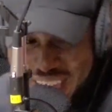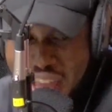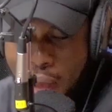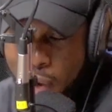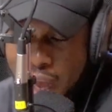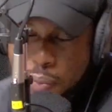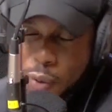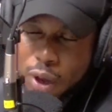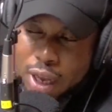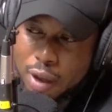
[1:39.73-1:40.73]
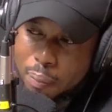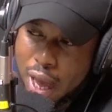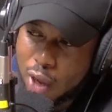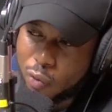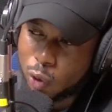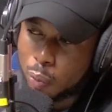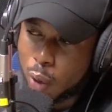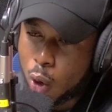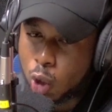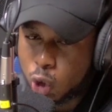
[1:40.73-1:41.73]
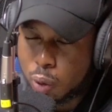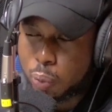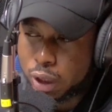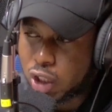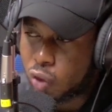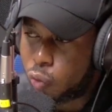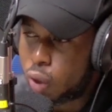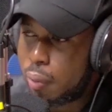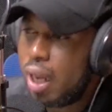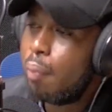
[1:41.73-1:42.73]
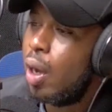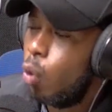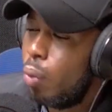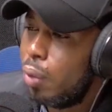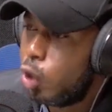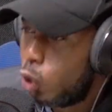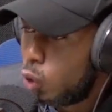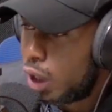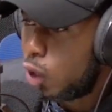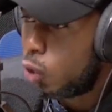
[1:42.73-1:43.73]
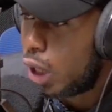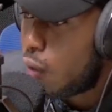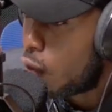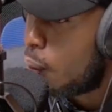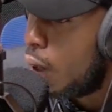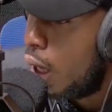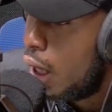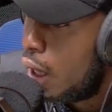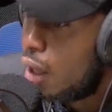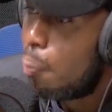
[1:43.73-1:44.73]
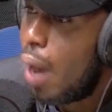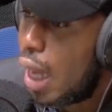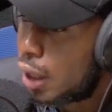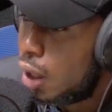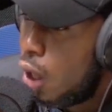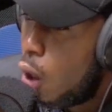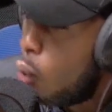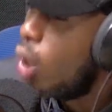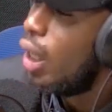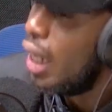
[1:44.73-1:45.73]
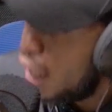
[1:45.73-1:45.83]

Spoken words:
Mugambi, welcome back. Of course, talk about consumer protection. For the layman who may be tuned in today from the bus, what is